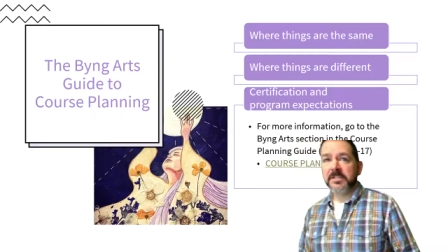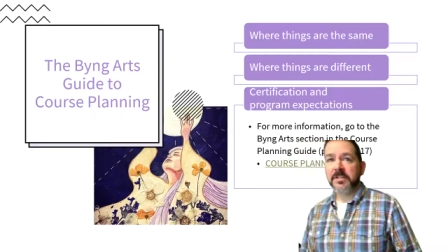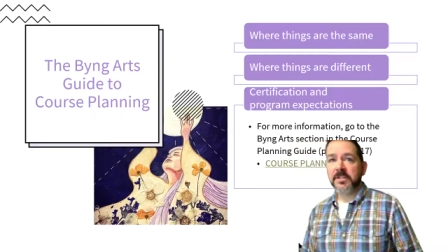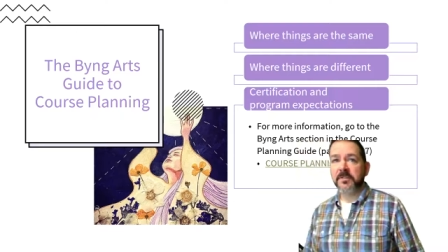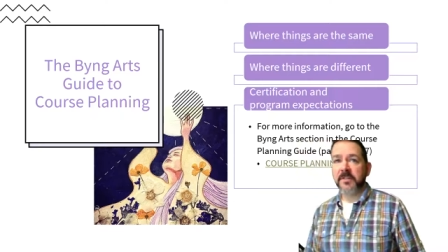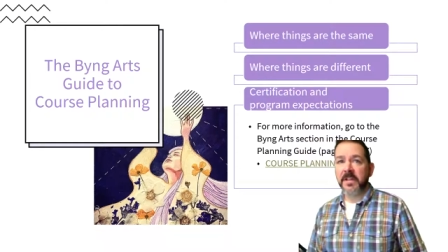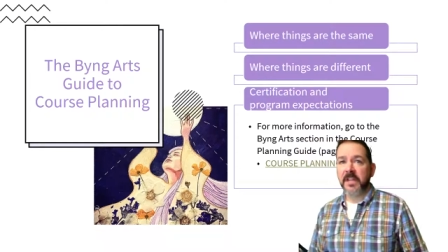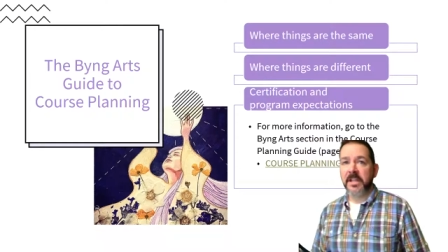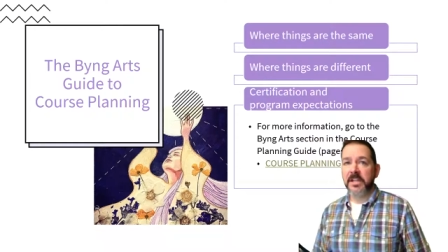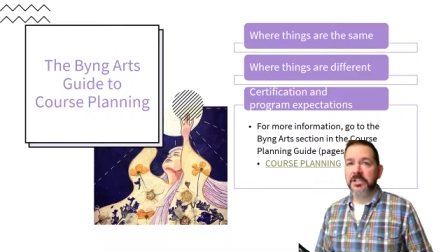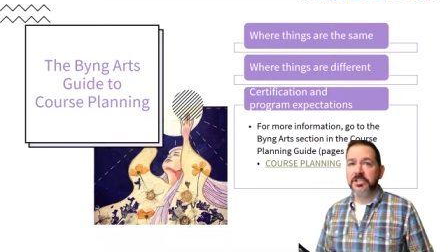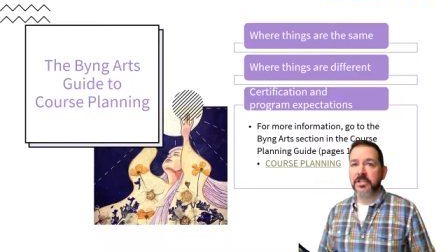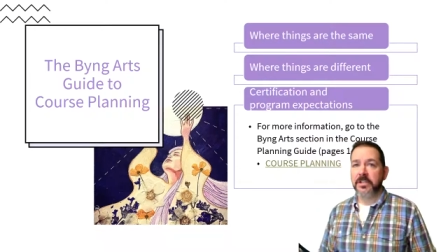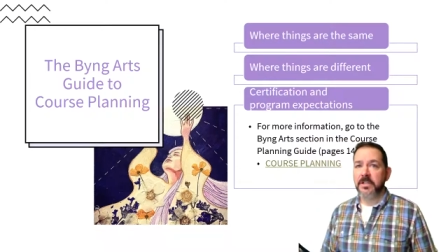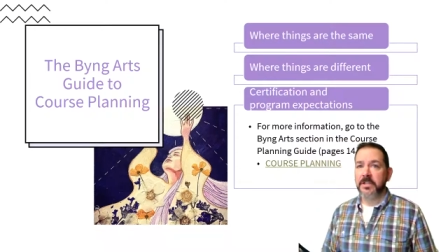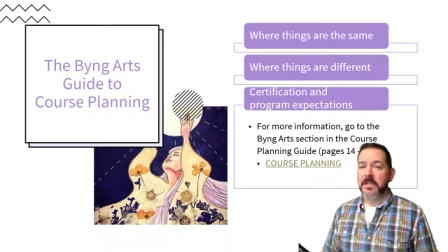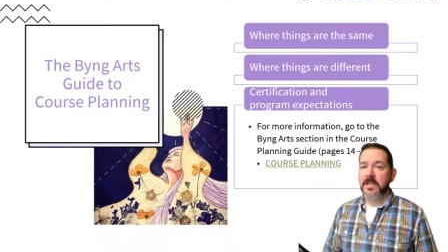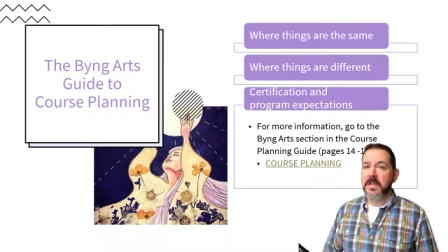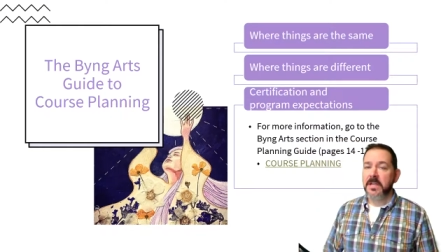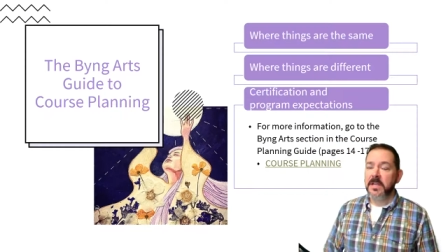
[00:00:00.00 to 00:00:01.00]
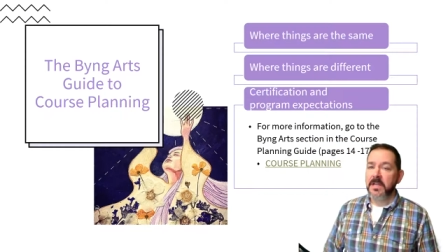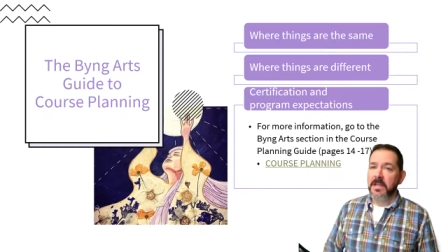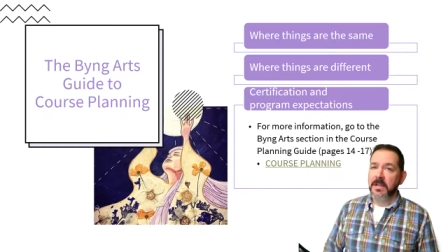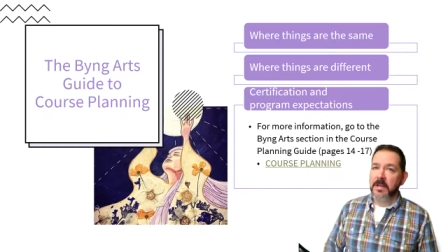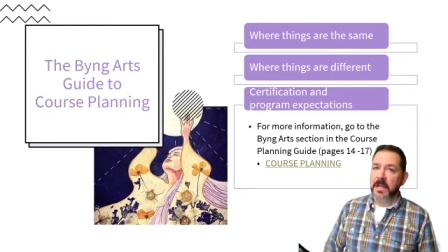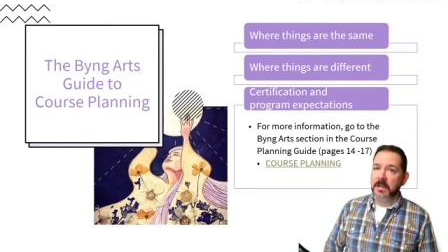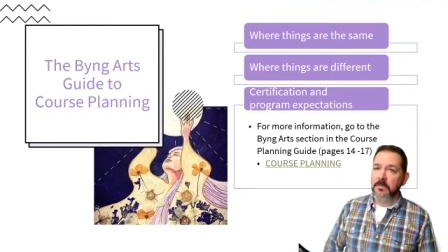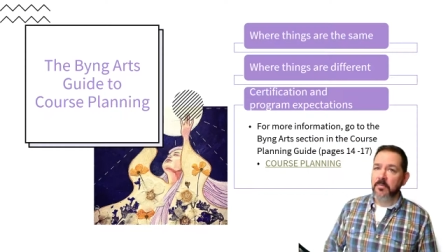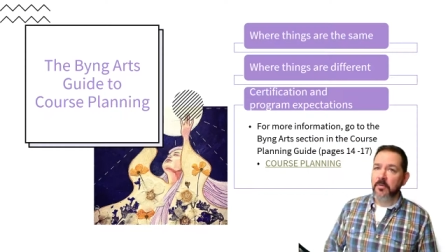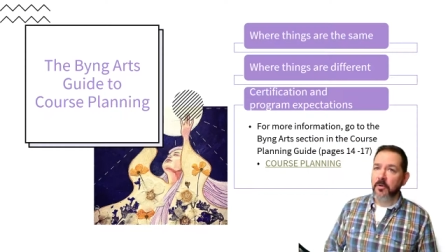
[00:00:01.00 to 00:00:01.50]
certification
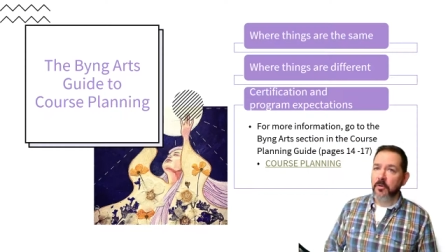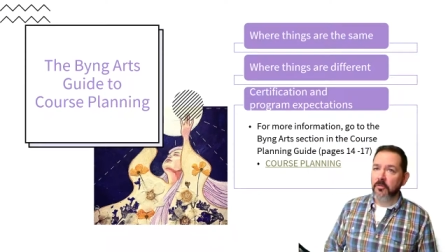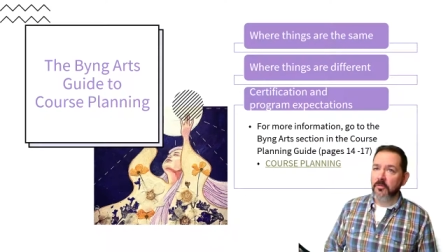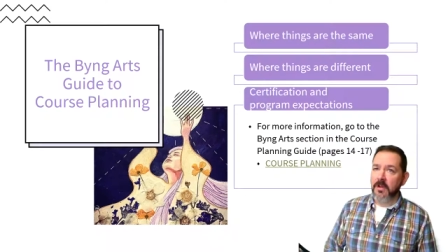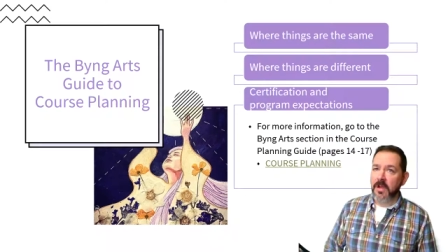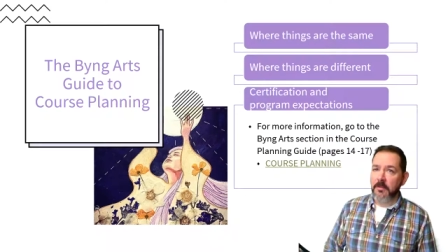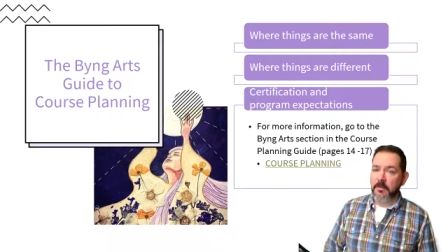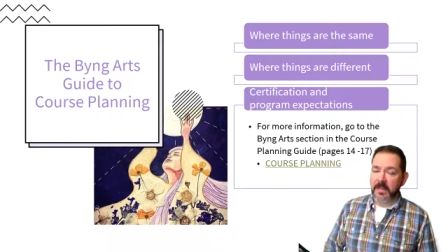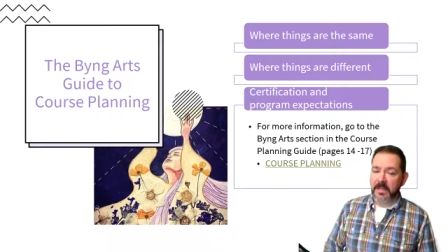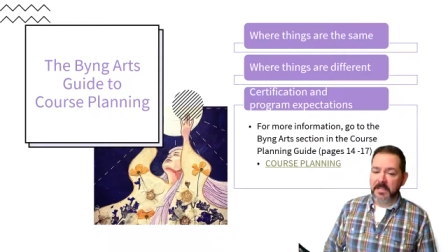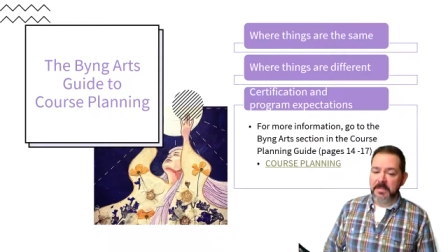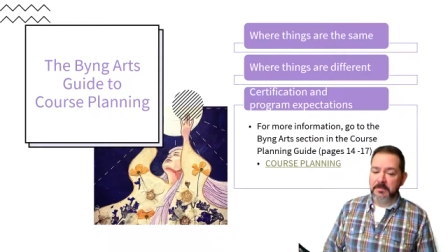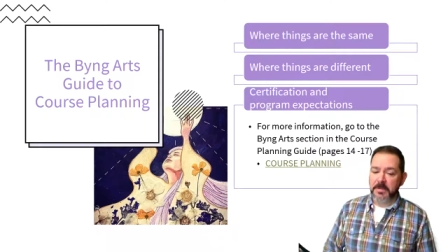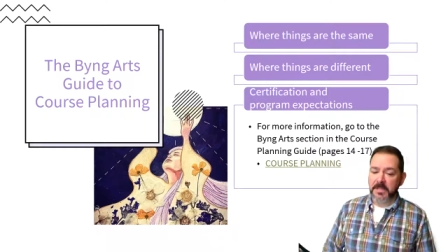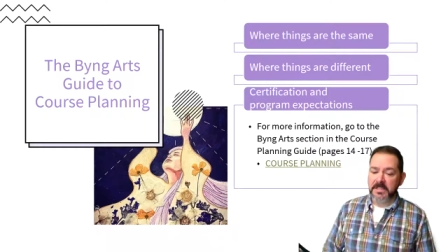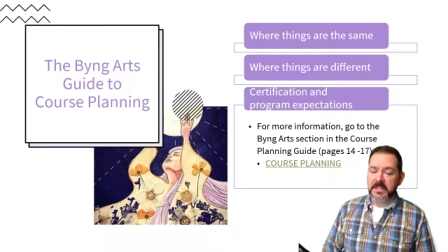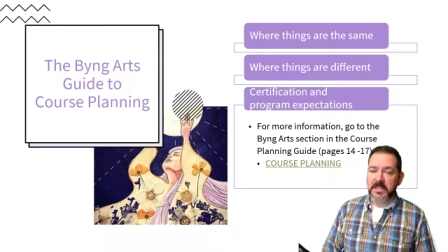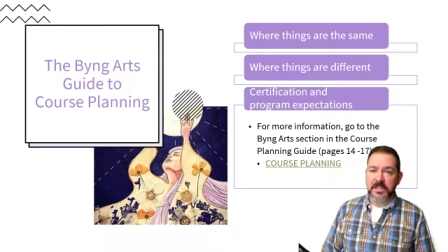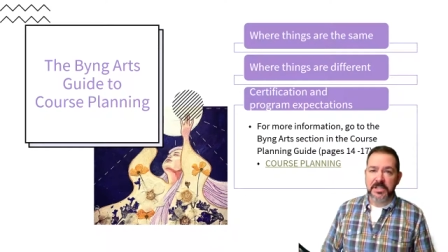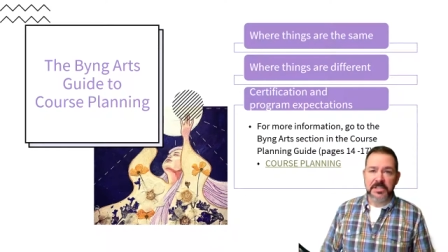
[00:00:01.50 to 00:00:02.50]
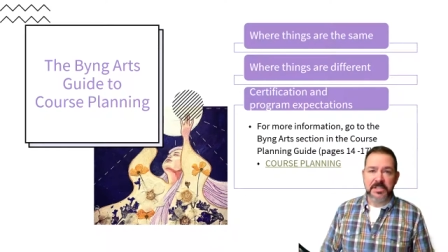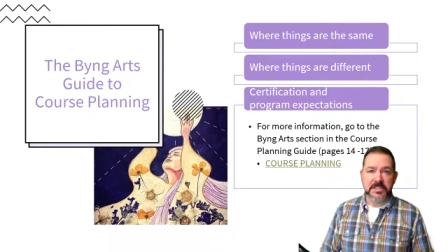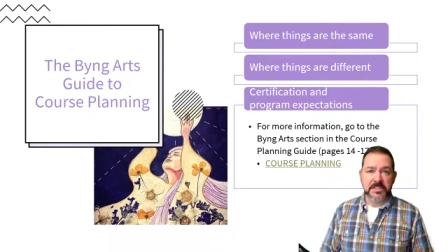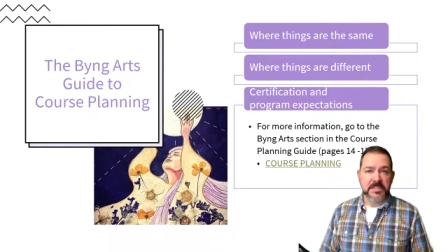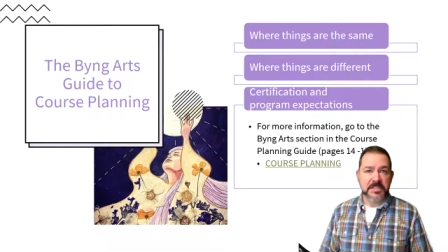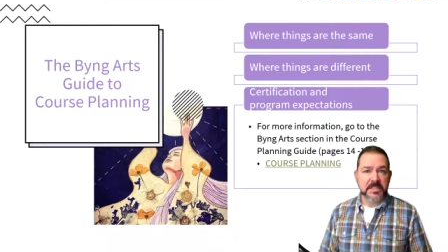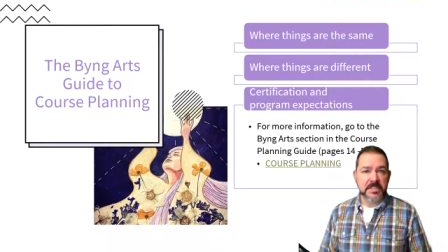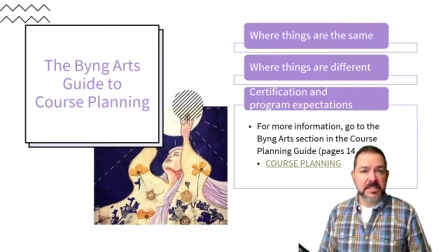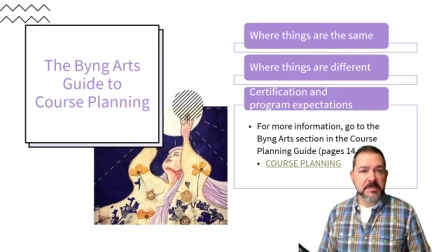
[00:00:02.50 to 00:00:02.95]
and program expectations